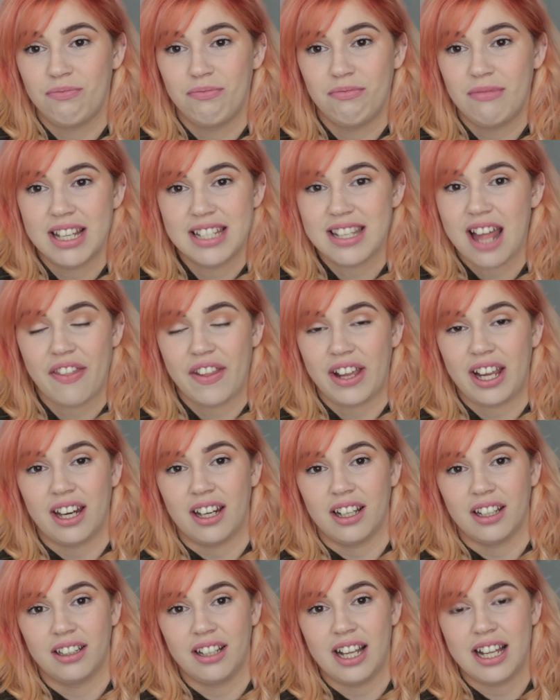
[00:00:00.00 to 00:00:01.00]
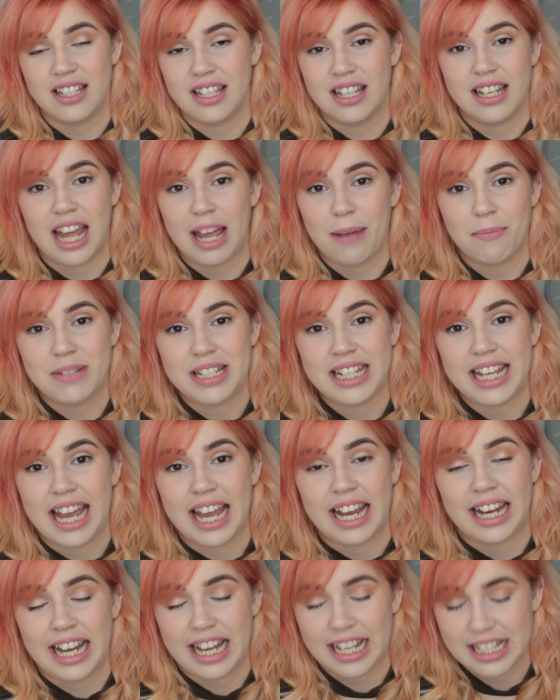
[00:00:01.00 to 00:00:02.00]
in it. It's an empty
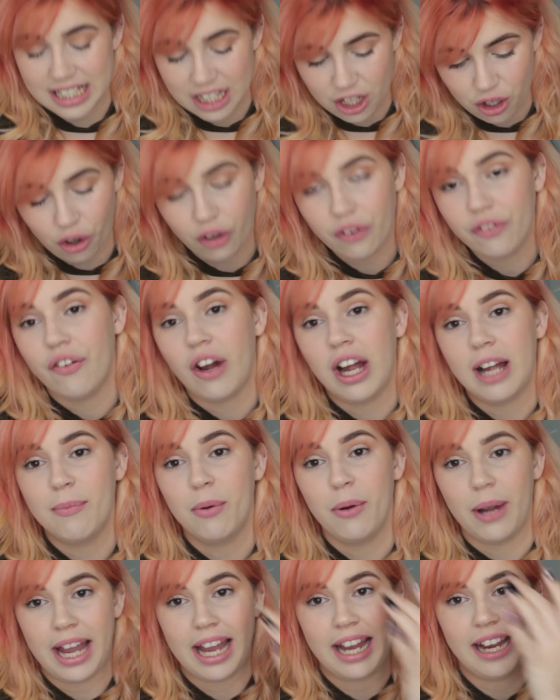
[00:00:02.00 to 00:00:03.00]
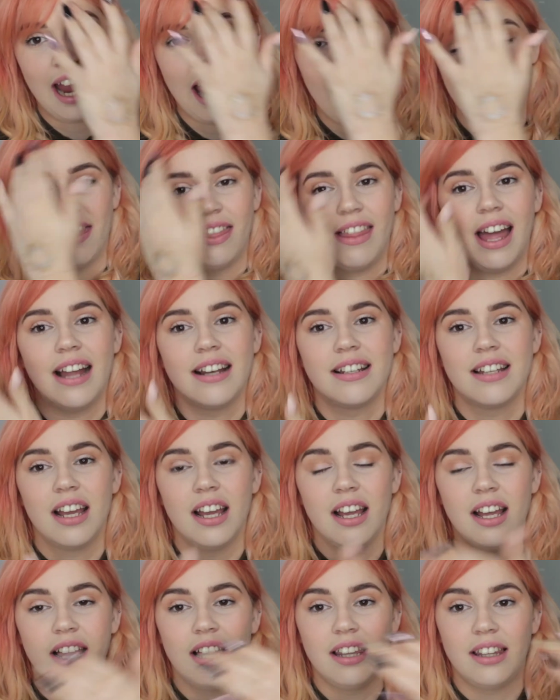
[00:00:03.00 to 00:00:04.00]
egg. It's a non-viable egg, and that
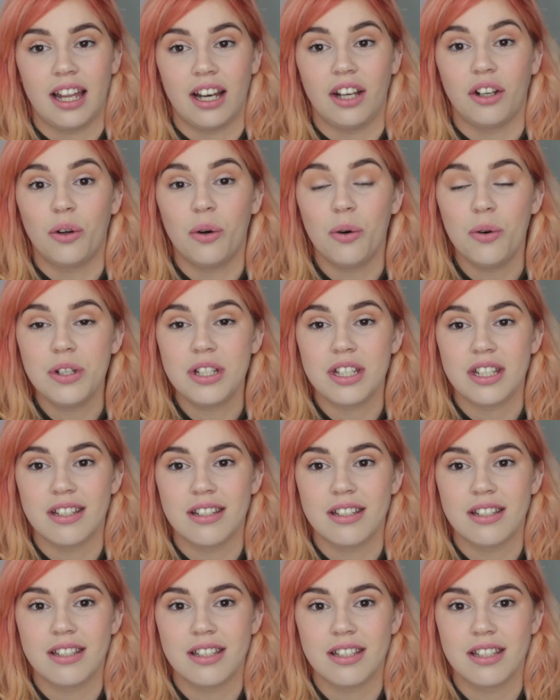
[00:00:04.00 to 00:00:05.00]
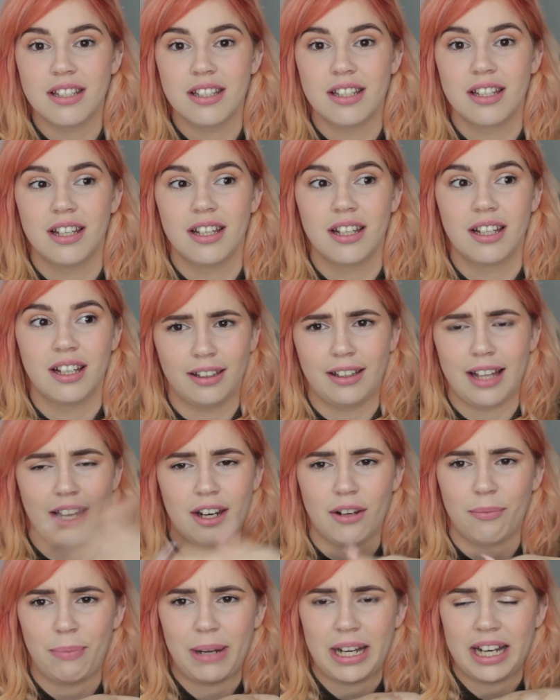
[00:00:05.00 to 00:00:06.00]
then causes
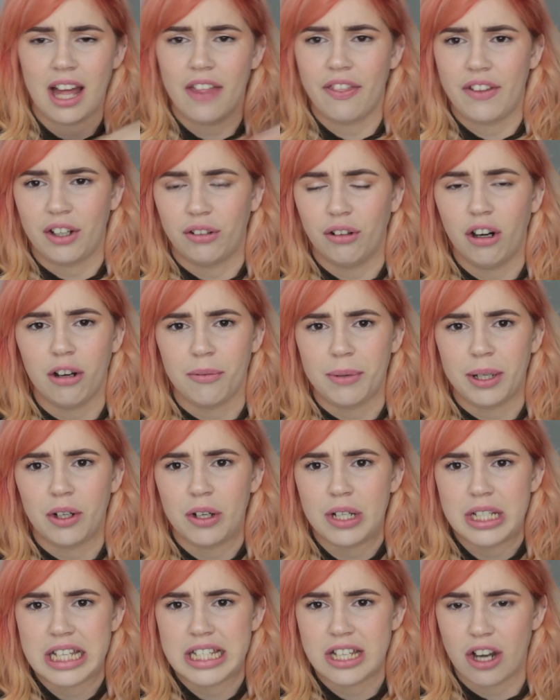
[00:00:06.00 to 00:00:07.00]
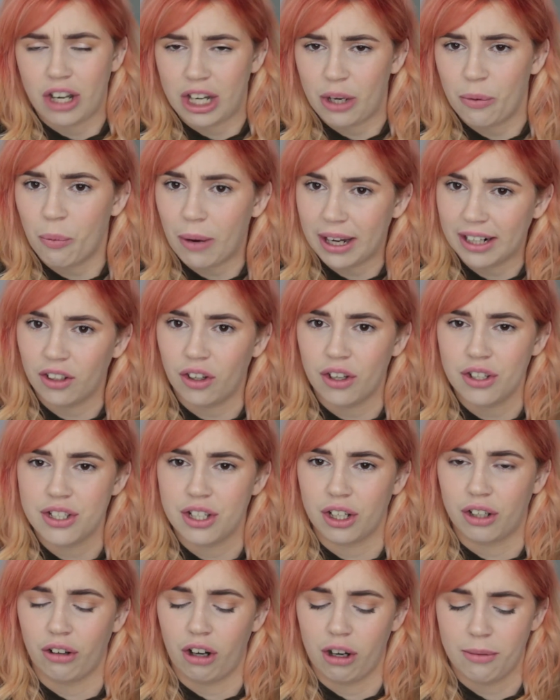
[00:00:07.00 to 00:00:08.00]
there to be nothing growing because there's only one lot
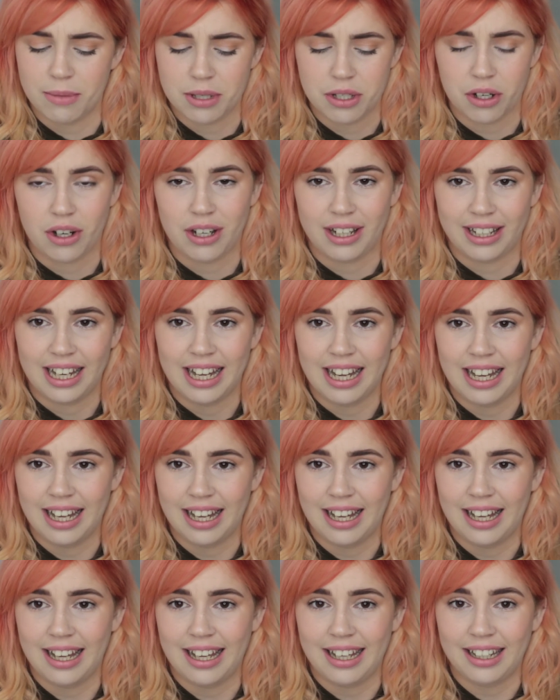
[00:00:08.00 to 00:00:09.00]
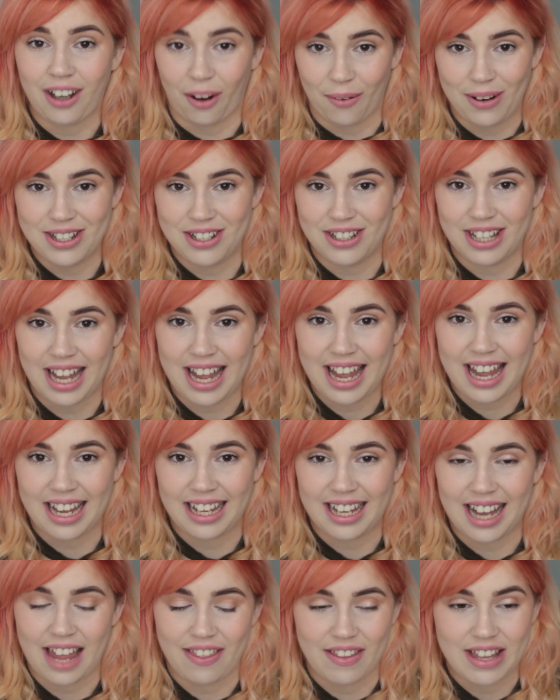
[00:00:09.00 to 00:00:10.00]
of chromosome going to the
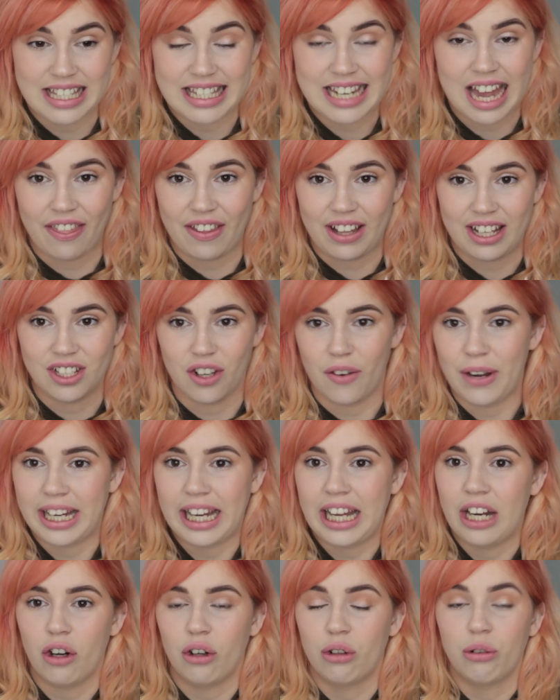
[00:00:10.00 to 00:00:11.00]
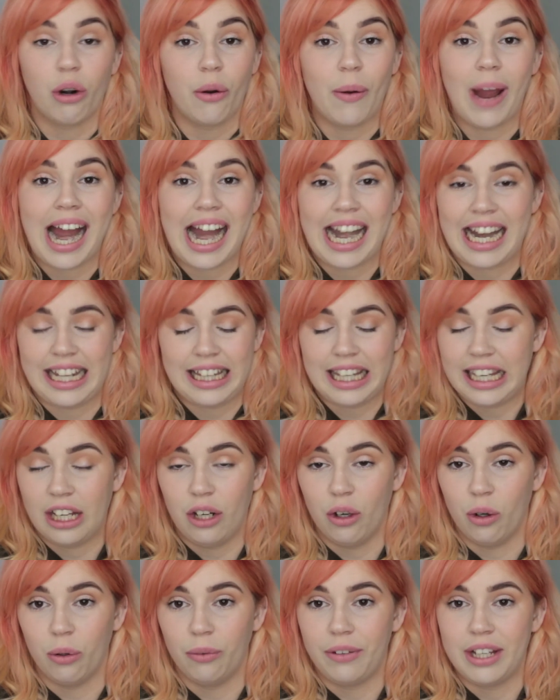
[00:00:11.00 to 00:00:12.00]
egg and there's nothing. So it cannot grow anything at
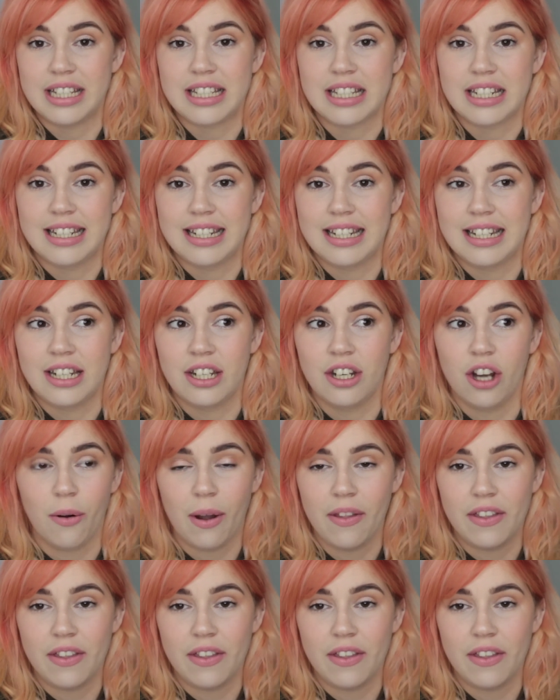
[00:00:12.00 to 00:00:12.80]
all. There's no